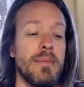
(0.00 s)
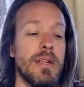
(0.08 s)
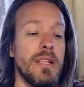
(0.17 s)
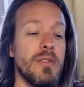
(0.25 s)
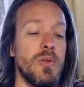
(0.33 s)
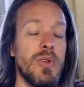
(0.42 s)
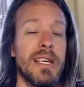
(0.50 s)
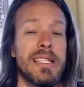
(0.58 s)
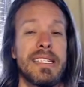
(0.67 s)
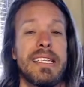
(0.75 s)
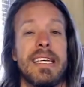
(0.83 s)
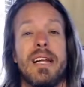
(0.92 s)
and in
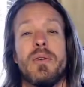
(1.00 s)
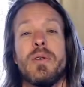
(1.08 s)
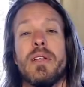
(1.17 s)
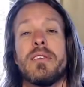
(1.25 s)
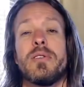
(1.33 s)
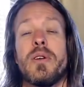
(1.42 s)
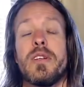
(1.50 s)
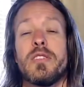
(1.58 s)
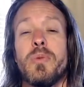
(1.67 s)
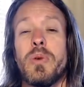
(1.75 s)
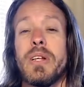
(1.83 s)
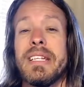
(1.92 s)
2010, I really started
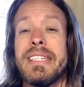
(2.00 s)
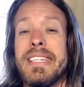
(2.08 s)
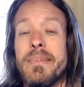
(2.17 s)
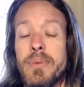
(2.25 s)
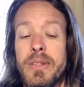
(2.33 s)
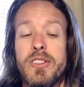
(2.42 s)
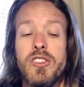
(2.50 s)
exploring it deeply.